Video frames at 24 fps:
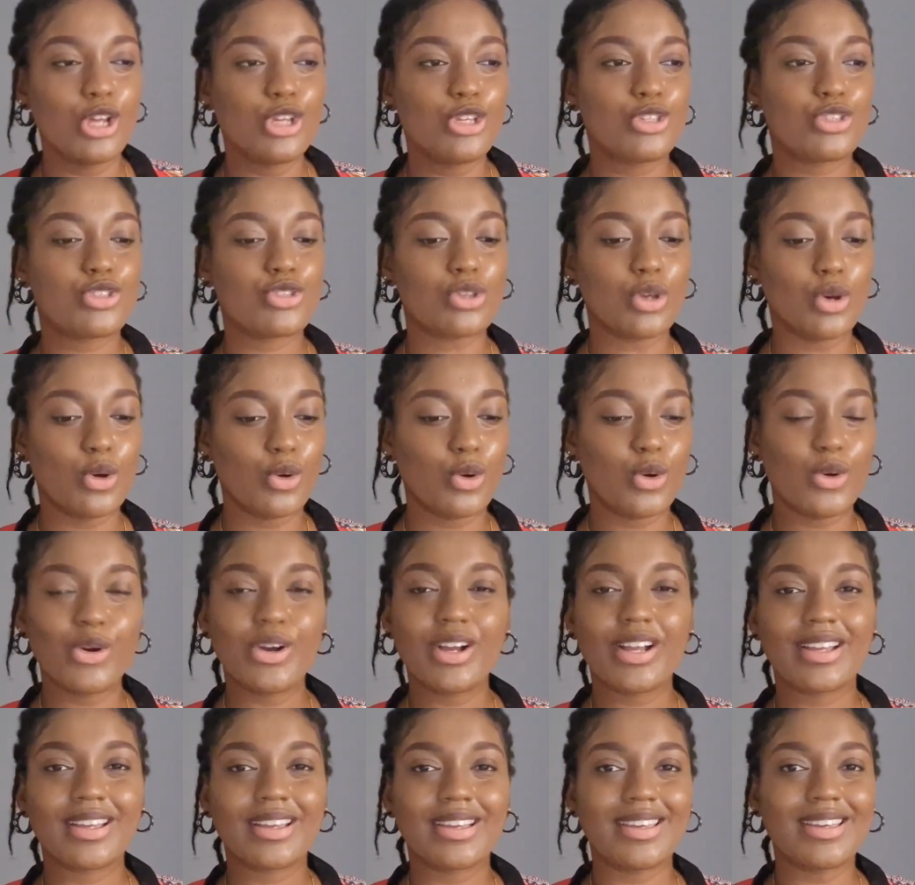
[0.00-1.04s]

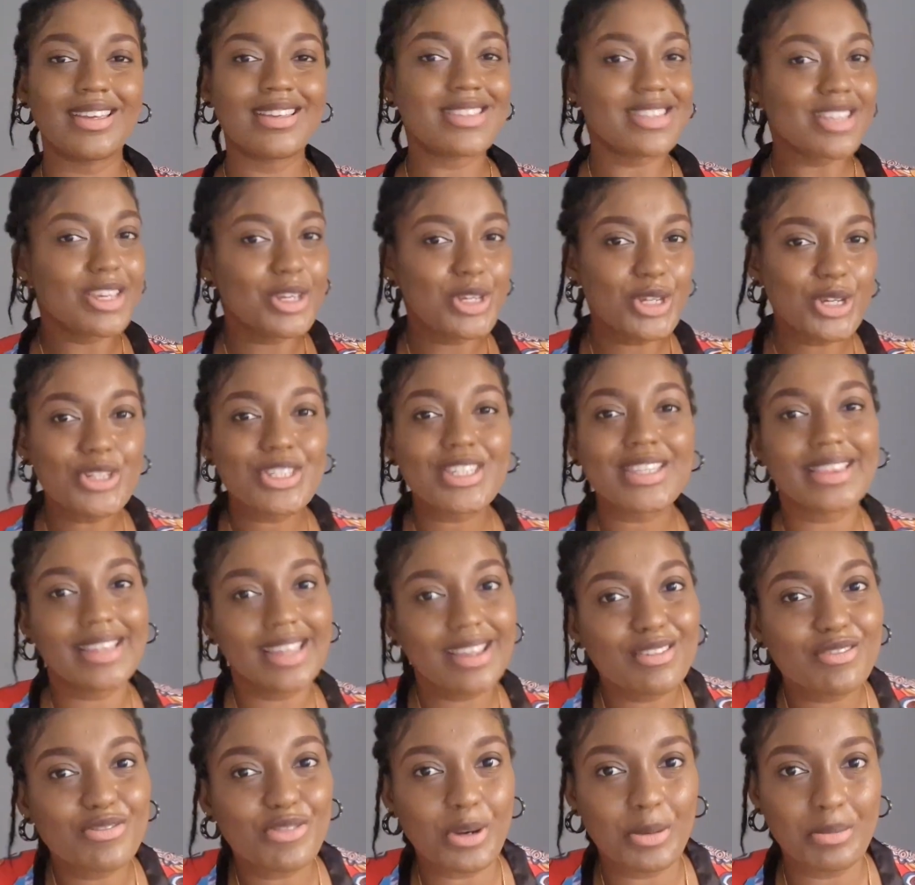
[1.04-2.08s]
So it's a huge
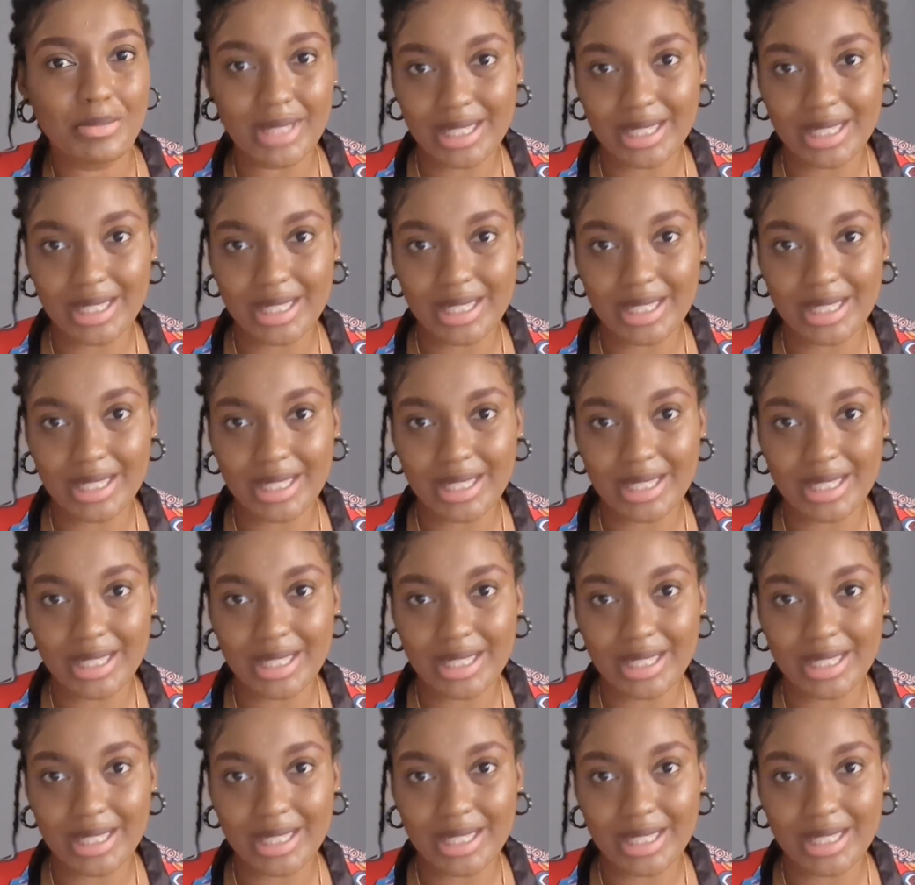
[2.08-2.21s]
thing for